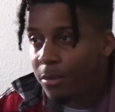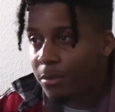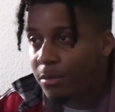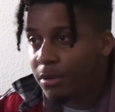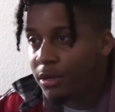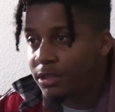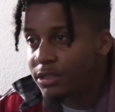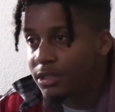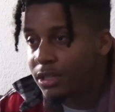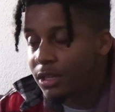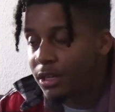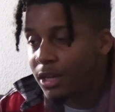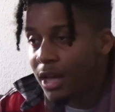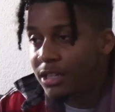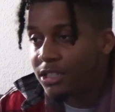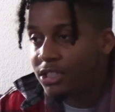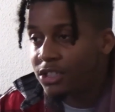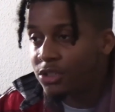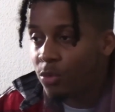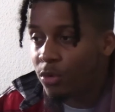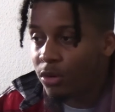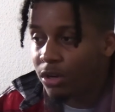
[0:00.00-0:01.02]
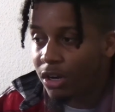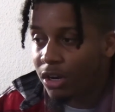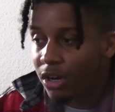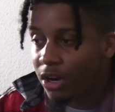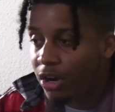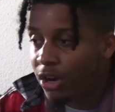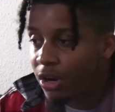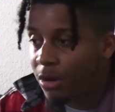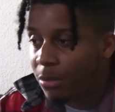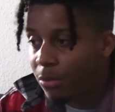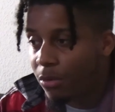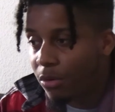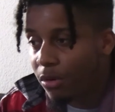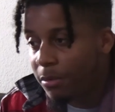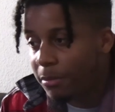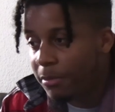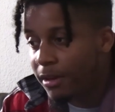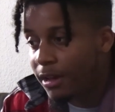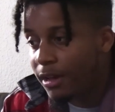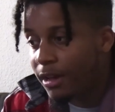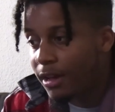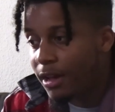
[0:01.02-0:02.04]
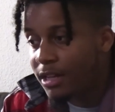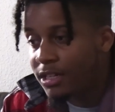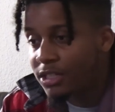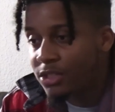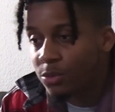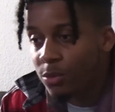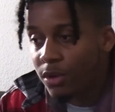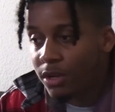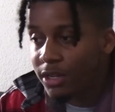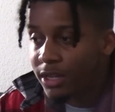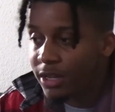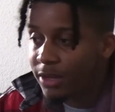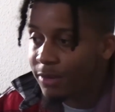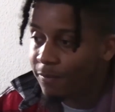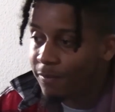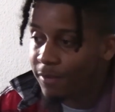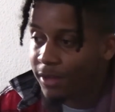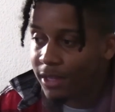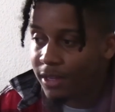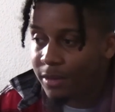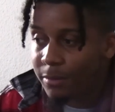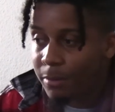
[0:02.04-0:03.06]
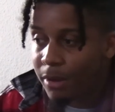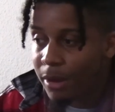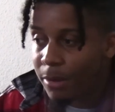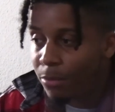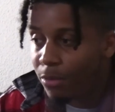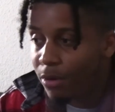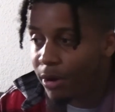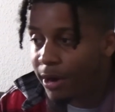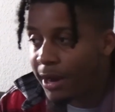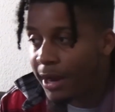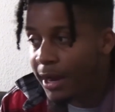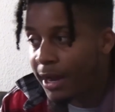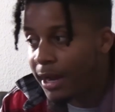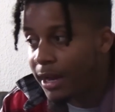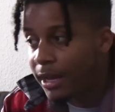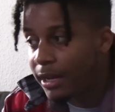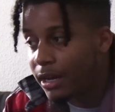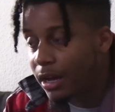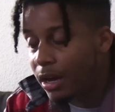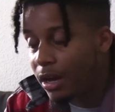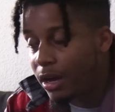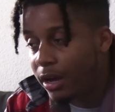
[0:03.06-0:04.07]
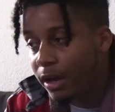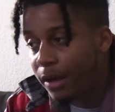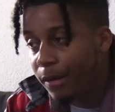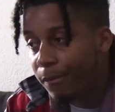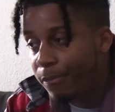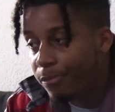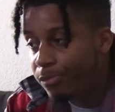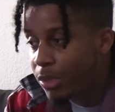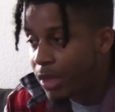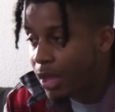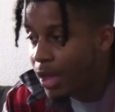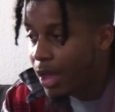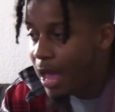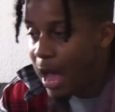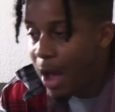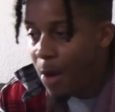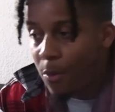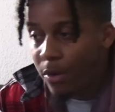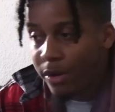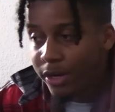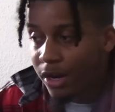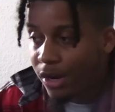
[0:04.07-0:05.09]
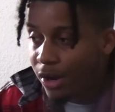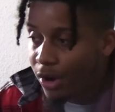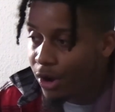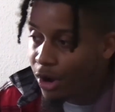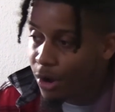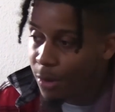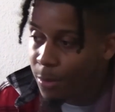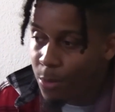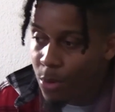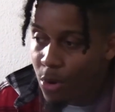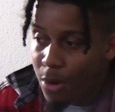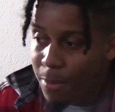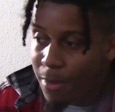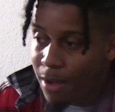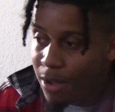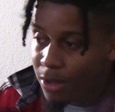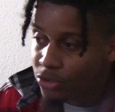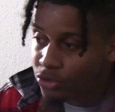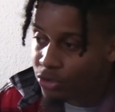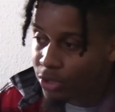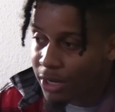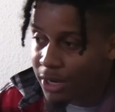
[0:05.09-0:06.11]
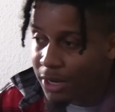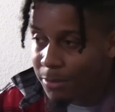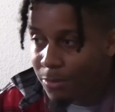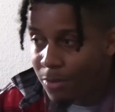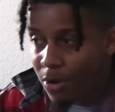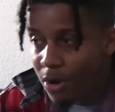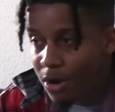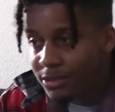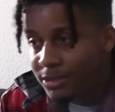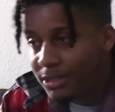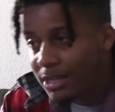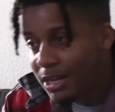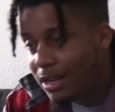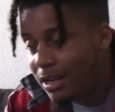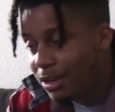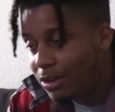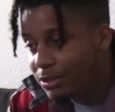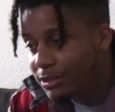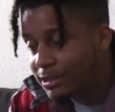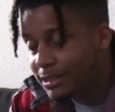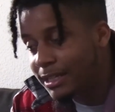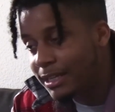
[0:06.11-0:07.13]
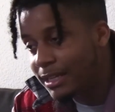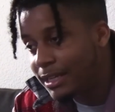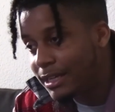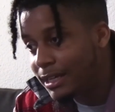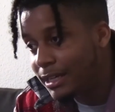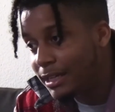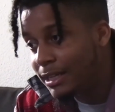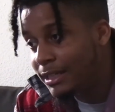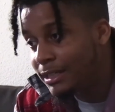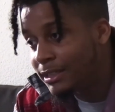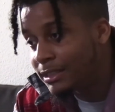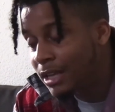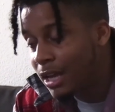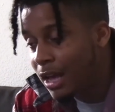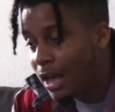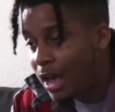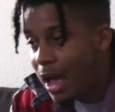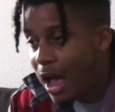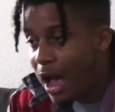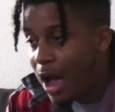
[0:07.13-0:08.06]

Mentally, I just want to learn more, man. I just want to keep feeding my brain. Uh, I want to learn more about trademarks, LLCs.